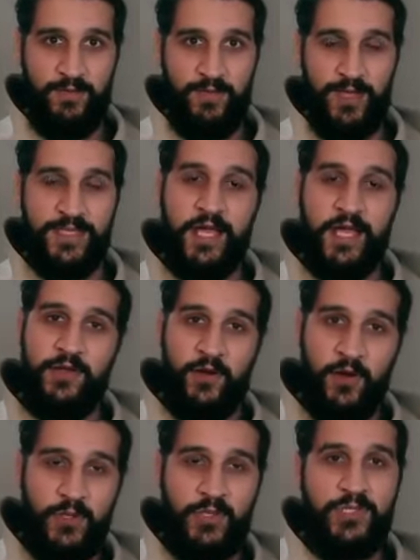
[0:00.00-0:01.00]
Until it
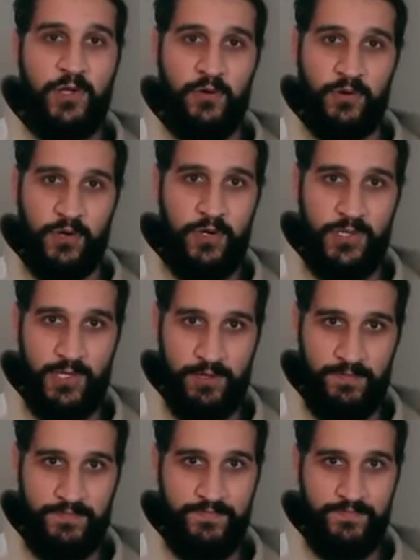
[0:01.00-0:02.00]
hurts, you don't notice
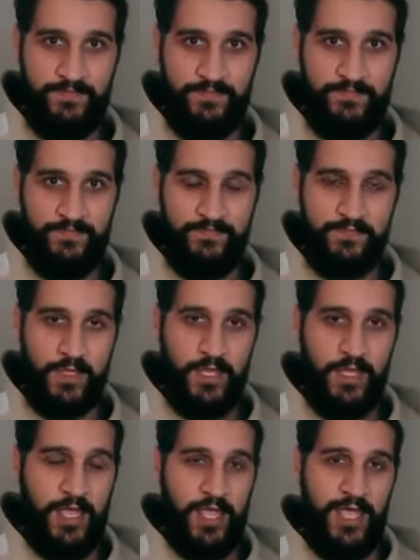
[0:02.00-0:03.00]
it.
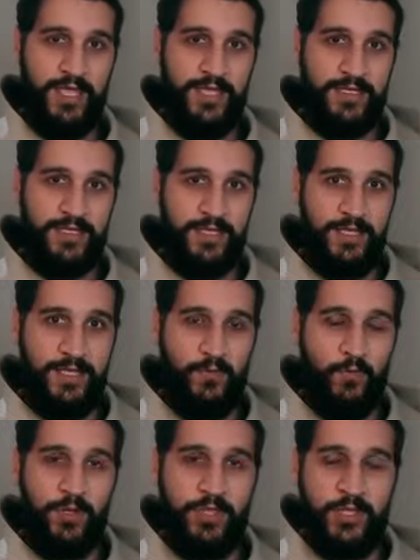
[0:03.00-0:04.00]
And
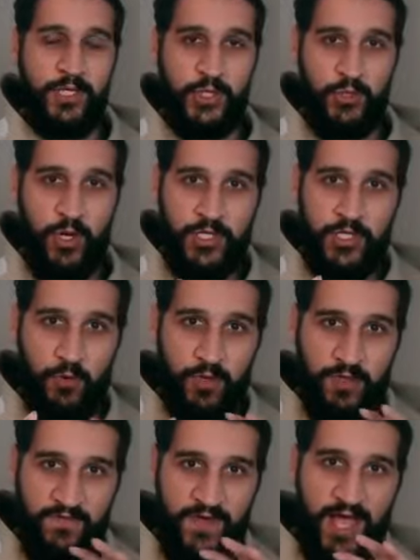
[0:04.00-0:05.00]
when the structure,
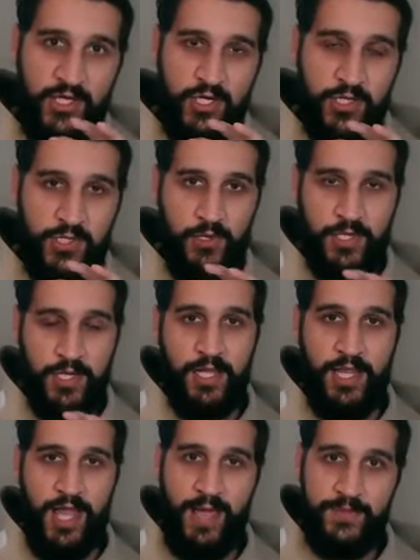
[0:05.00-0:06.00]
when the fascia starts
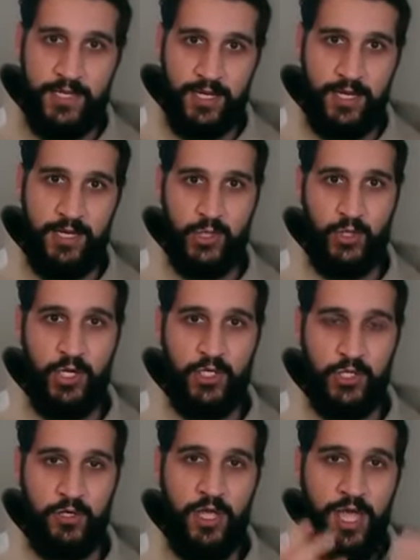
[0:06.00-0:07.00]
collapsing in its
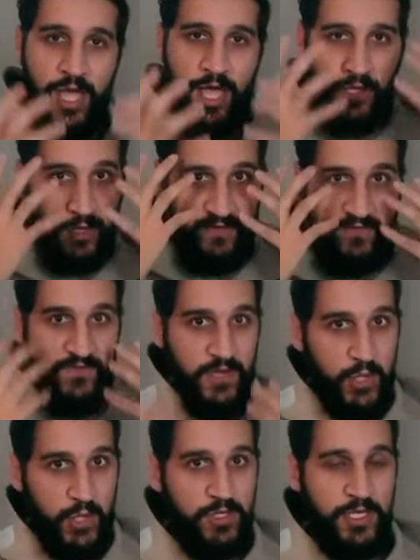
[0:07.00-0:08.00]
structure, you can
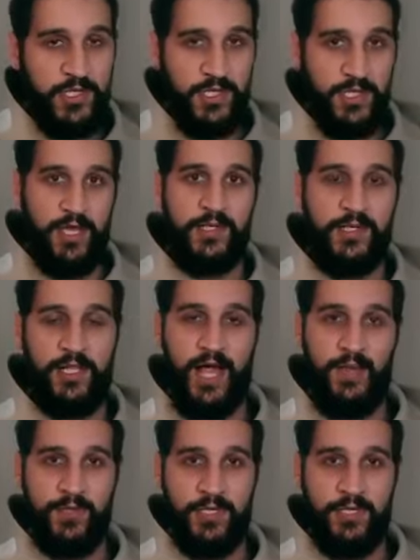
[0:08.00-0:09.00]
visually see that it's
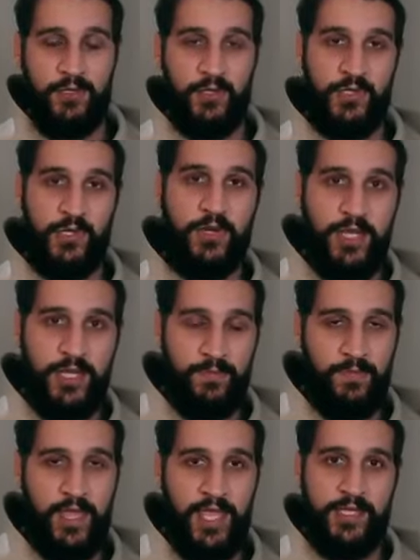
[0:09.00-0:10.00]
collapsing. You'll start
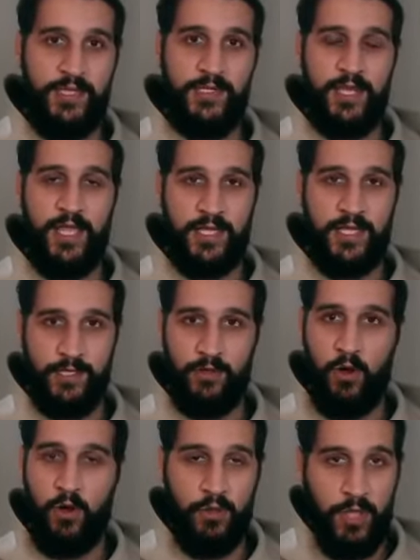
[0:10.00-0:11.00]
getting pains and aches and
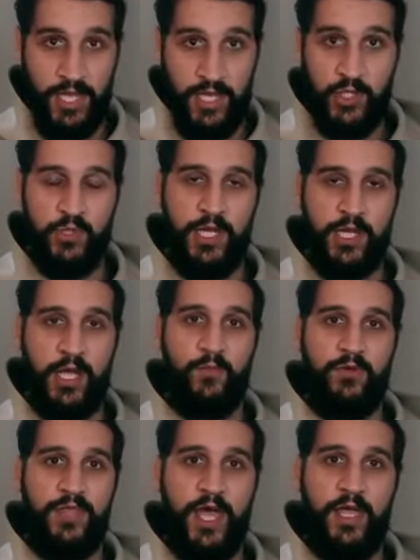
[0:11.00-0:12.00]
all the issues that come
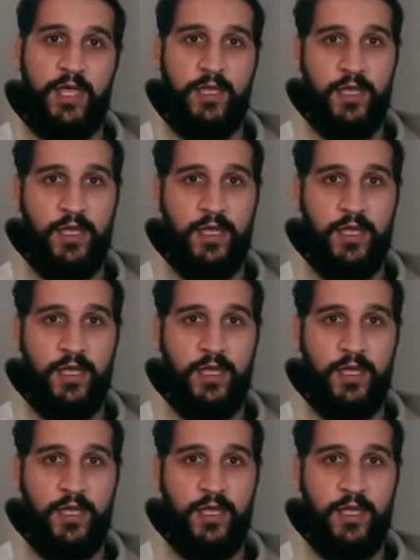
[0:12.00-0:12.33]
with that.